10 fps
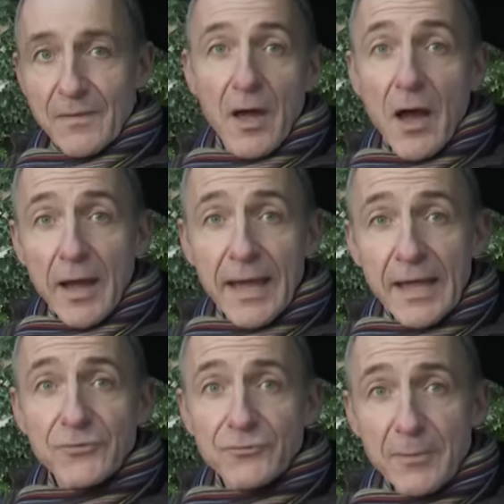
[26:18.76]
The
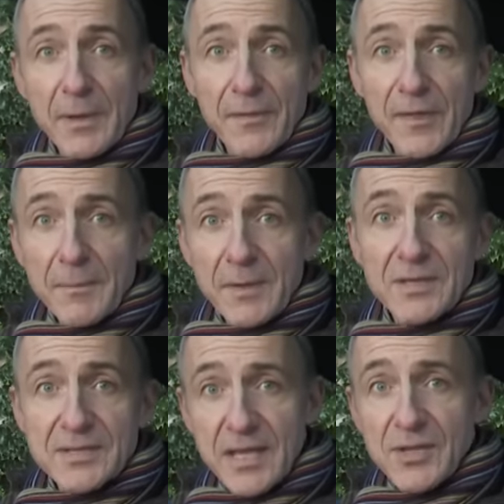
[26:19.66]
high-end trimming theme
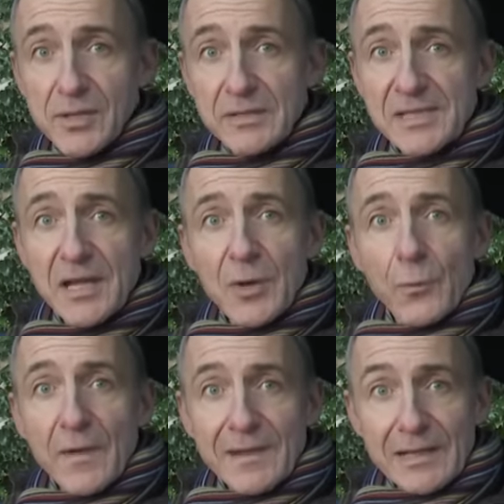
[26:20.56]
continues
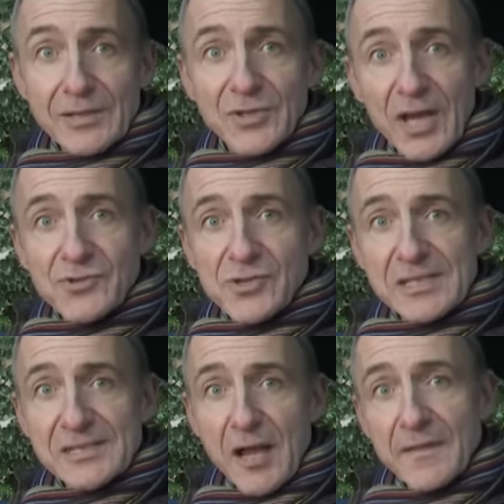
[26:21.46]
with little
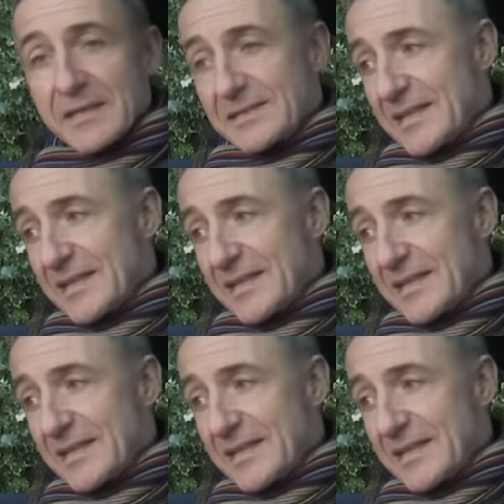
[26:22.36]
touches like these